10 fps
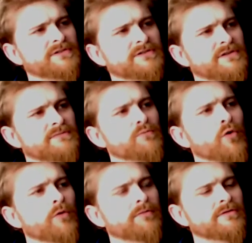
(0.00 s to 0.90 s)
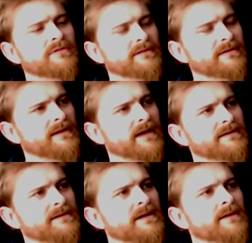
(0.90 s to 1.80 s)
is it just more brutal than
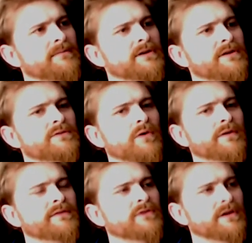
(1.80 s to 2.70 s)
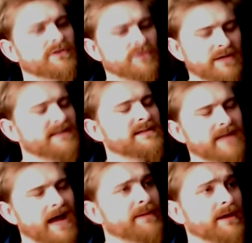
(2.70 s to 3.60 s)
that? Because what they've got is good against
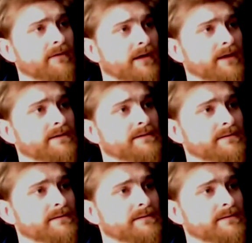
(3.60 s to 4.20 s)
stabbing, right?